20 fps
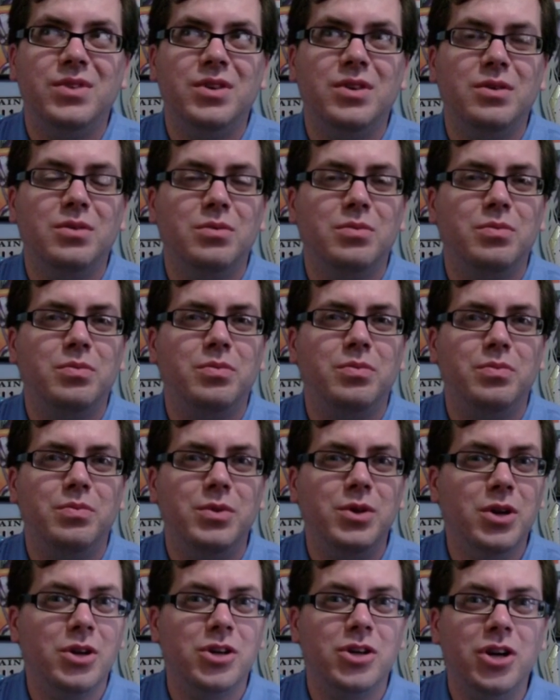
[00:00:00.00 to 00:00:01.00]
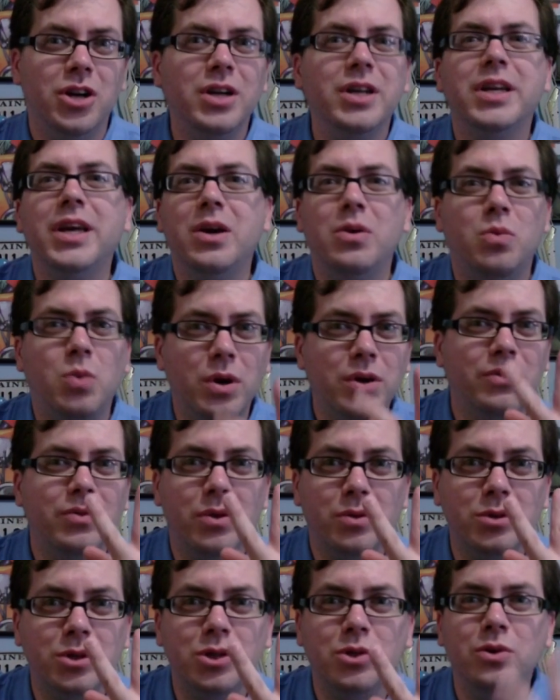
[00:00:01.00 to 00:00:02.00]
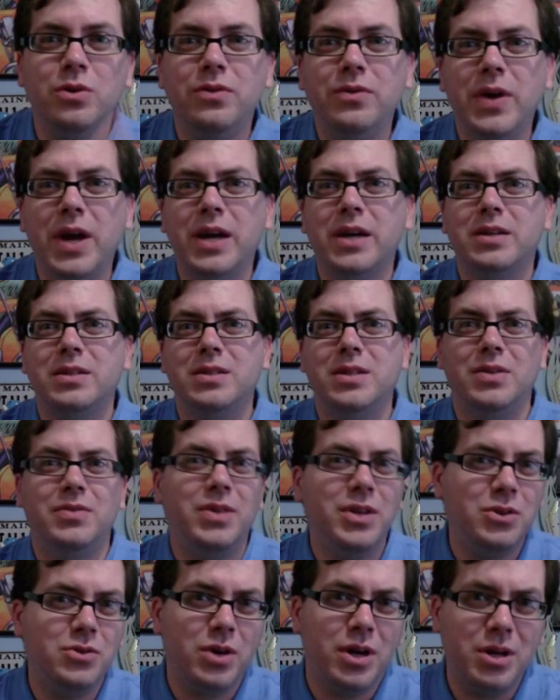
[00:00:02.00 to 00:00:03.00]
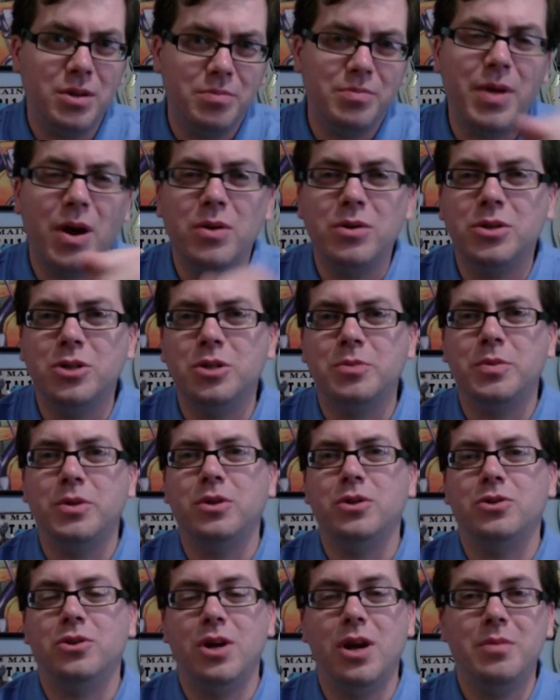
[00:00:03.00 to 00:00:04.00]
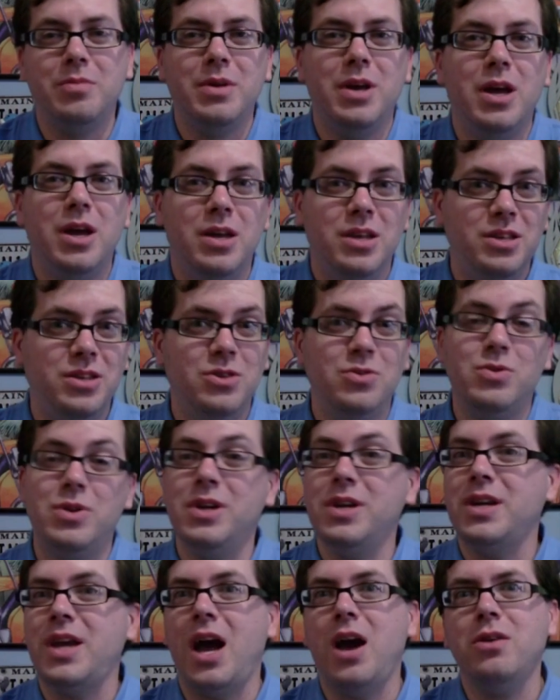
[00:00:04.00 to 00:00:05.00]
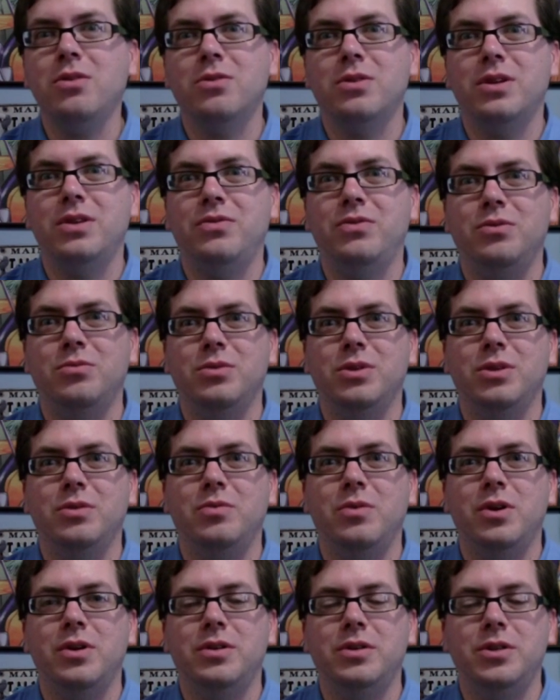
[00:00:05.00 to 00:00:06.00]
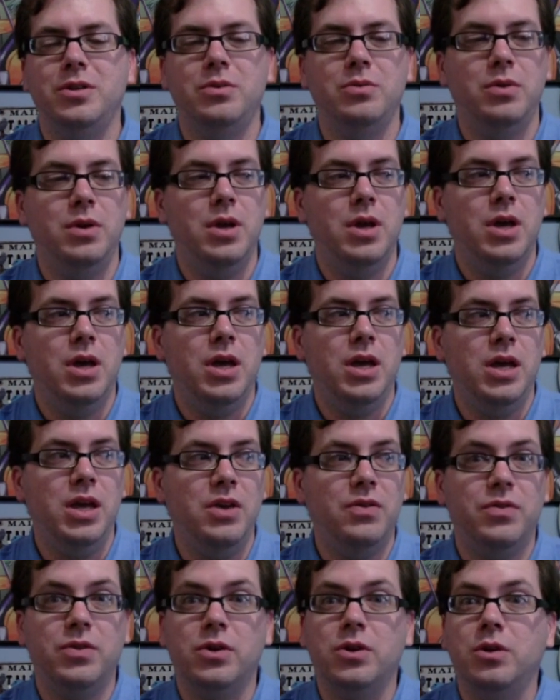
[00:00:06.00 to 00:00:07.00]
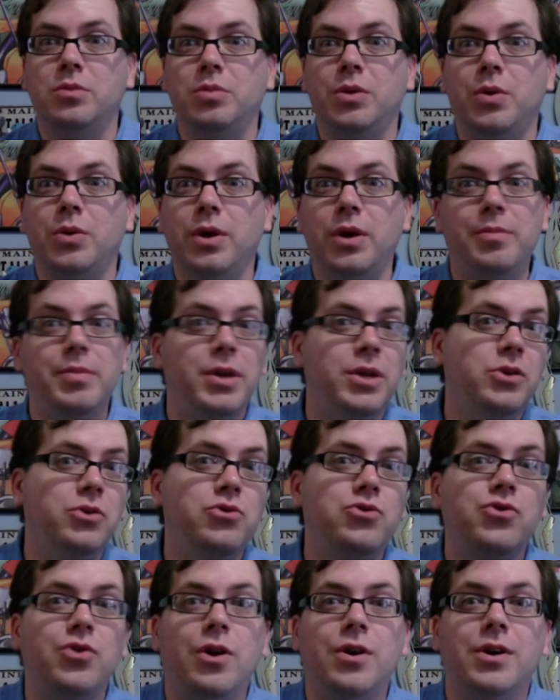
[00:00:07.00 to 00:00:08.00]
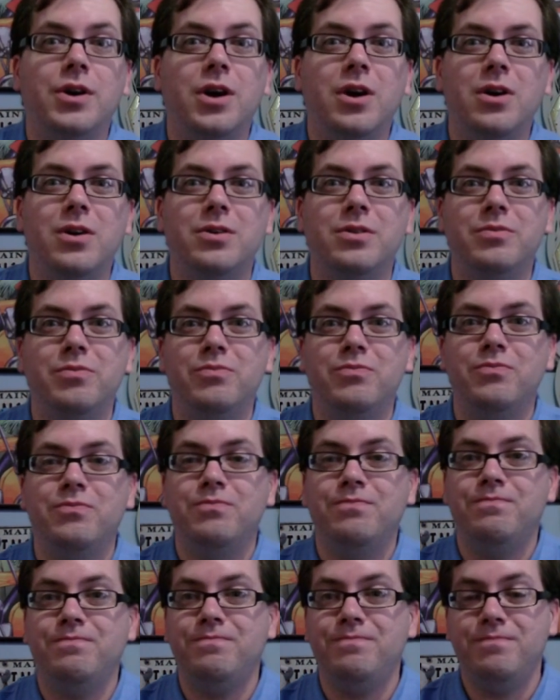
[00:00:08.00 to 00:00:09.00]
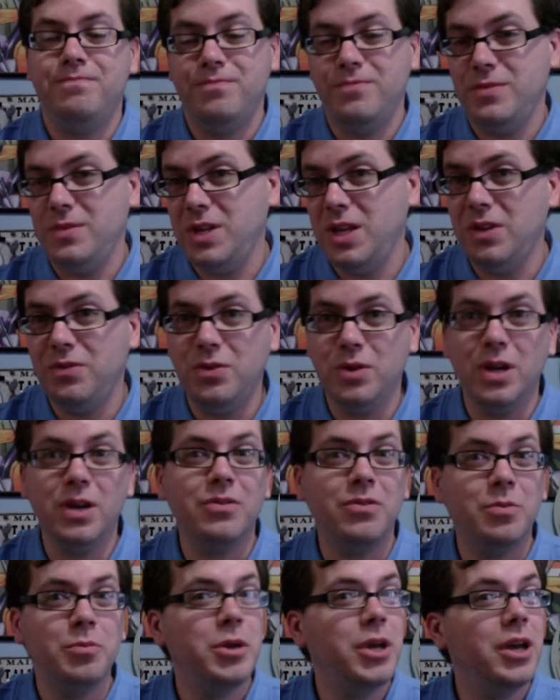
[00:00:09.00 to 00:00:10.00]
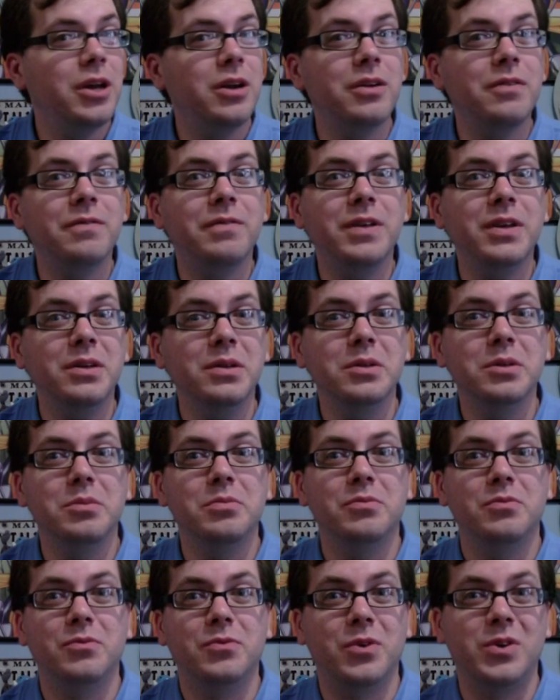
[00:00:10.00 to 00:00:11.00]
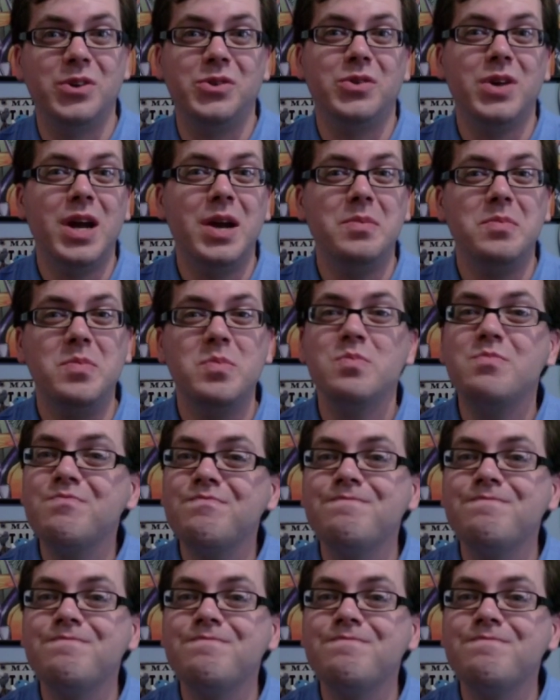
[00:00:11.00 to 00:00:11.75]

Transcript: you're gonna get one of those two effects. If they try to bounce your spell or trap, you can counter it if you really wanted to. If they're gonna blow it up, you draw a card. If you get it from your hand on field for a trap,